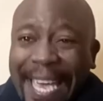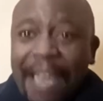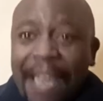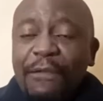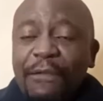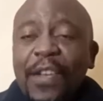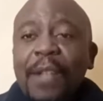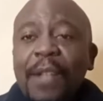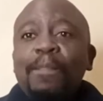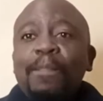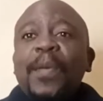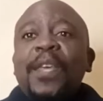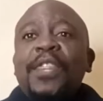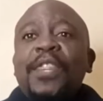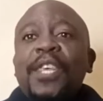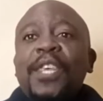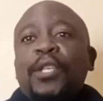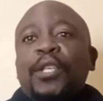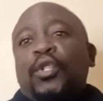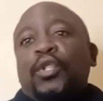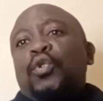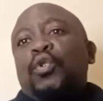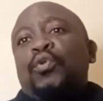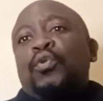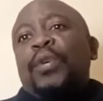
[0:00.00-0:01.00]
giving me these
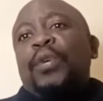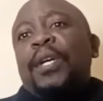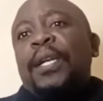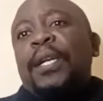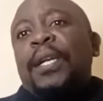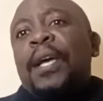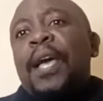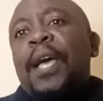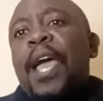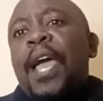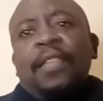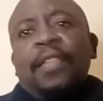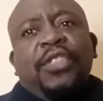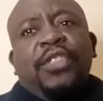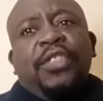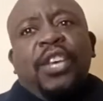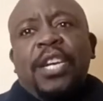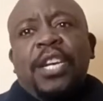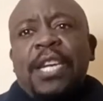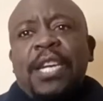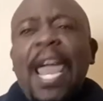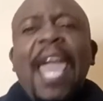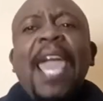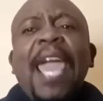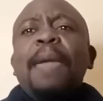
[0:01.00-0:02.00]
children in the
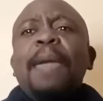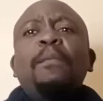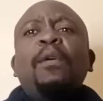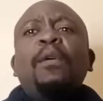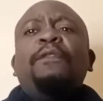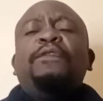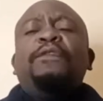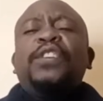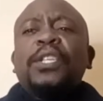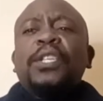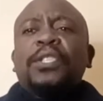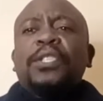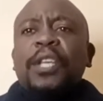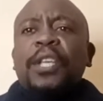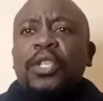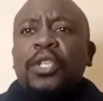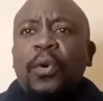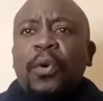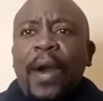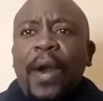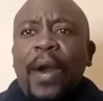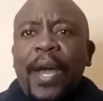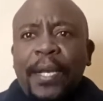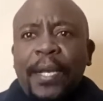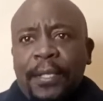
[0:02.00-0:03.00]
name of Jesus
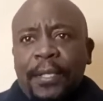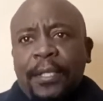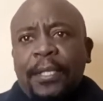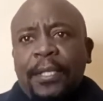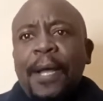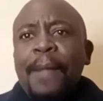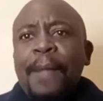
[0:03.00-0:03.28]
Christ.